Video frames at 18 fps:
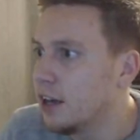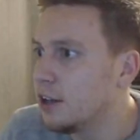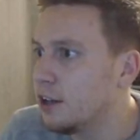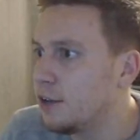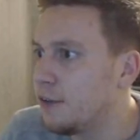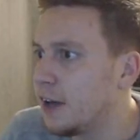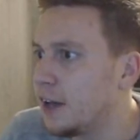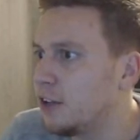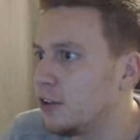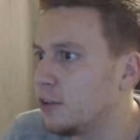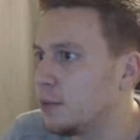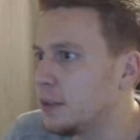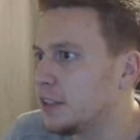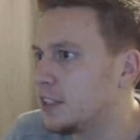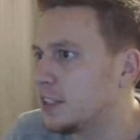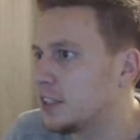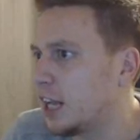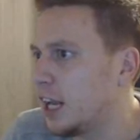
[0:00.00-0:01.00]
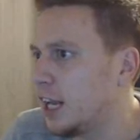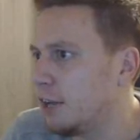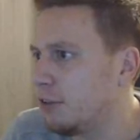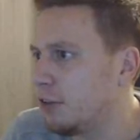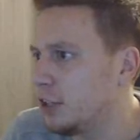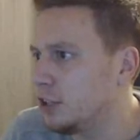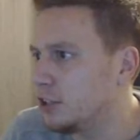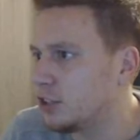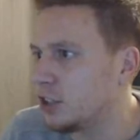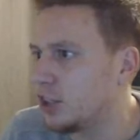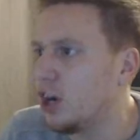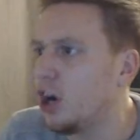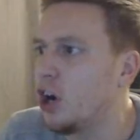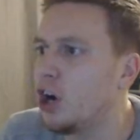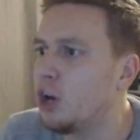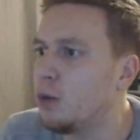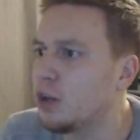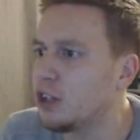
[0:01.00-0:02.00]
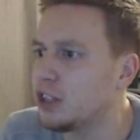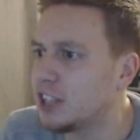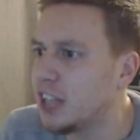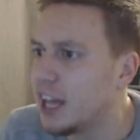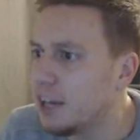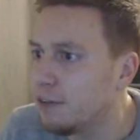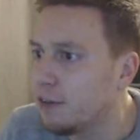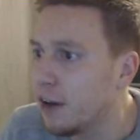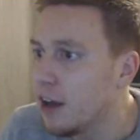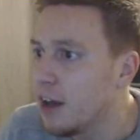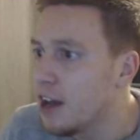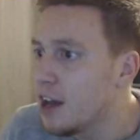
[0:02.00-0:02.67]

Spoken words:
The defender's missed his clearance. Oh, what a save.